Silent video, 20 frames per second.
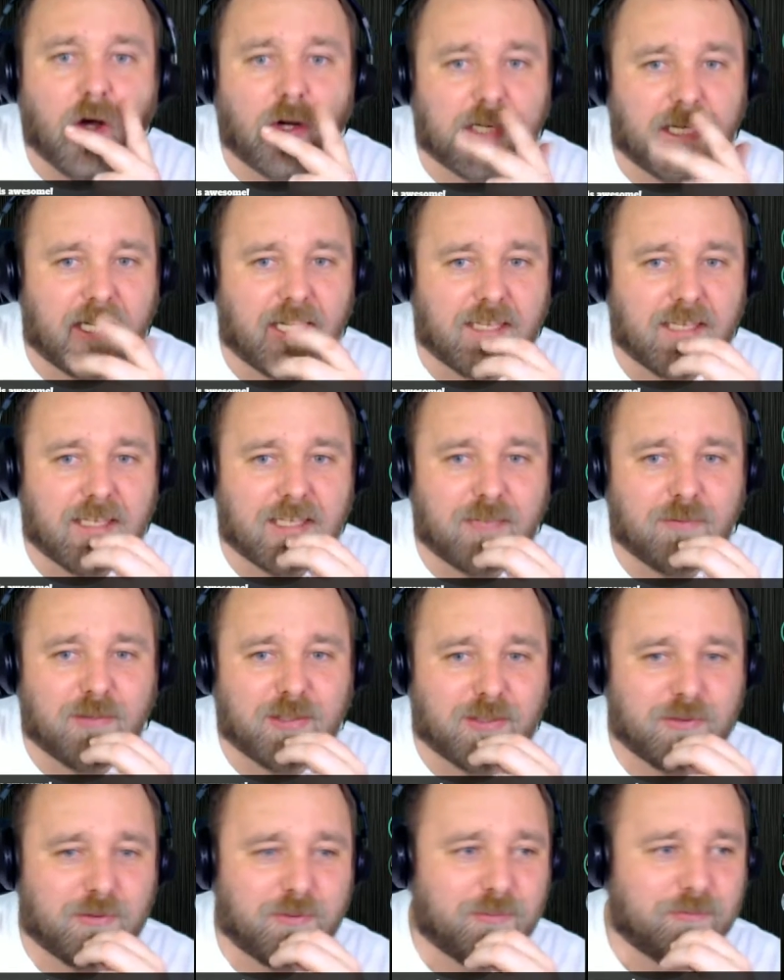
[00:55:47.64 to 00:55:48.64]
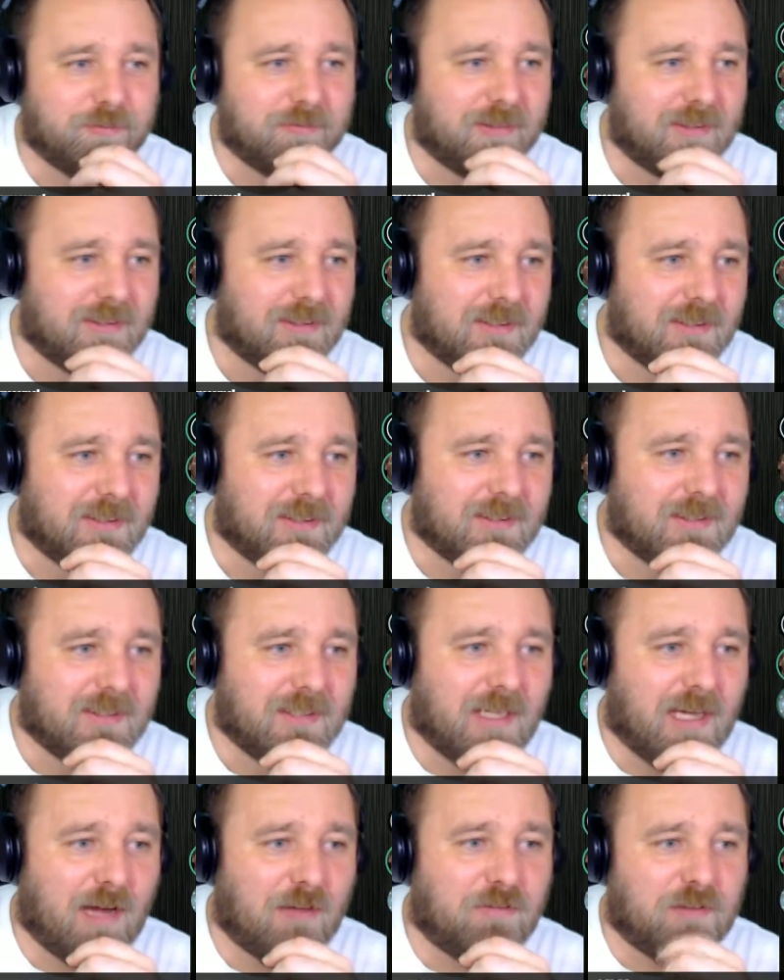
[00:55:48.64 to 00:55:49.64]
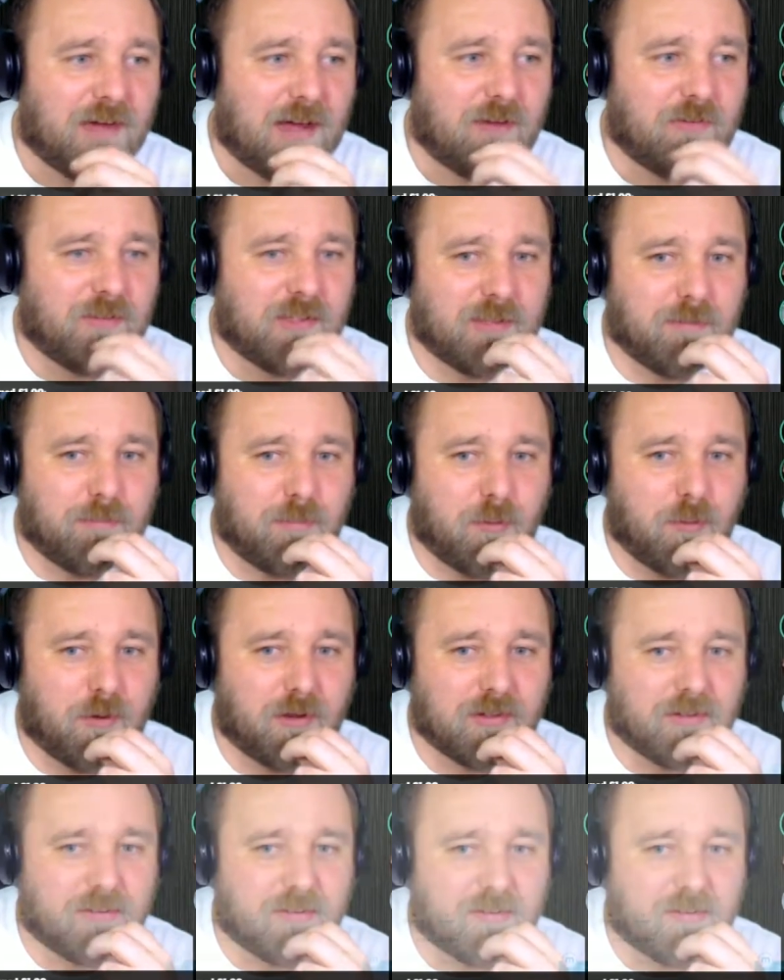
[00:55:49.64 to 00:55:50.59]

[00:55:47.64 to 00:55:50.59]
okay, here we go. I found the important